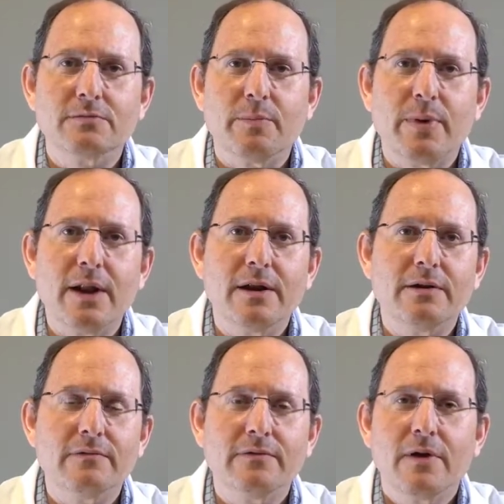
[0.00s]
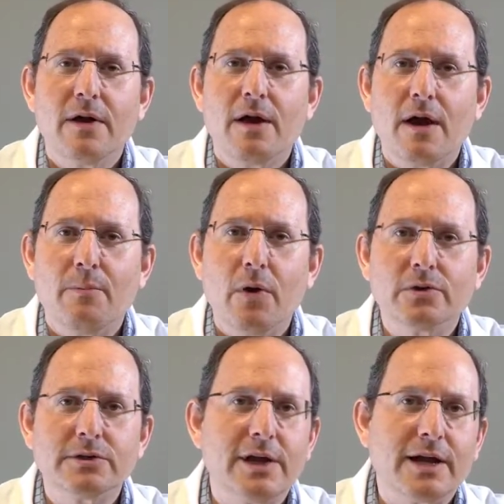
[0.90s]
repetitive
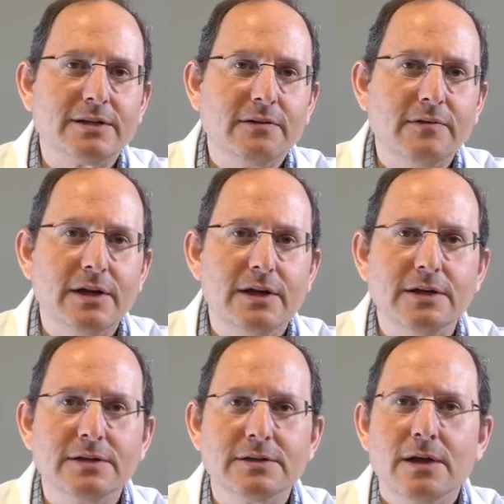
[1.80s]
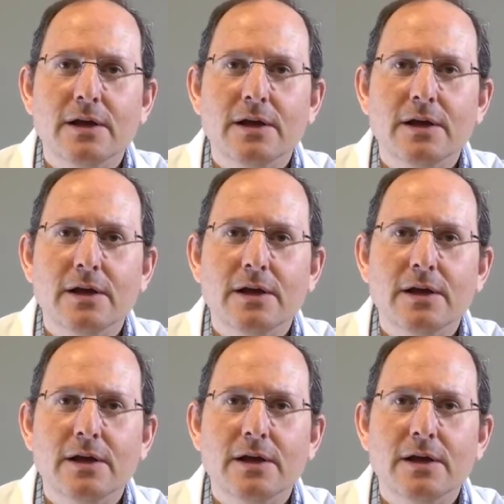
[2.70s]
motion activities,